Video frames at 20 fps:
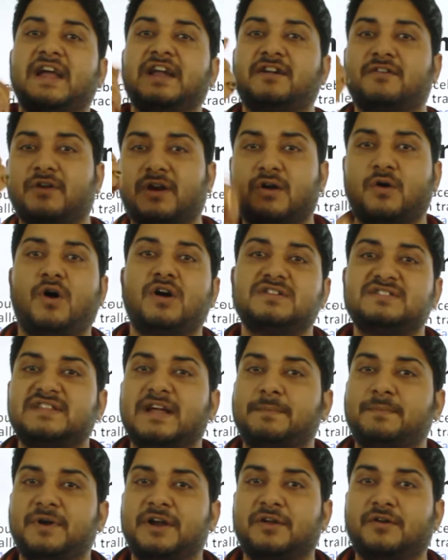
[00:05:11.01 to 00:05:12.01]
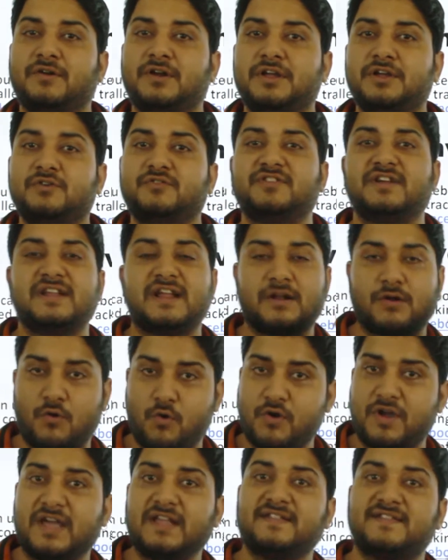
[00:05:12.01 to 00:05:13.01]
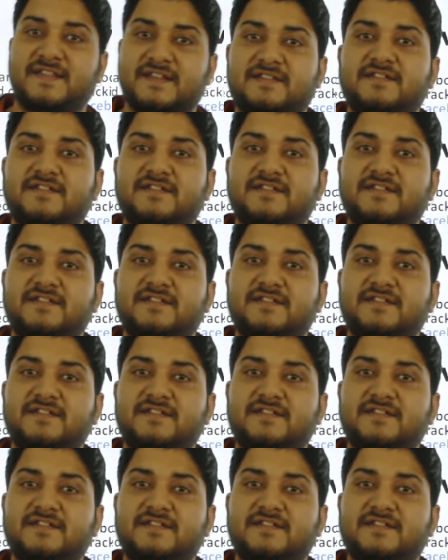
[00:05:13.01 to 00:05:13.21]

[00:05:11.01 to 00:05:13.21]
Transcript: it records that particular user that okay,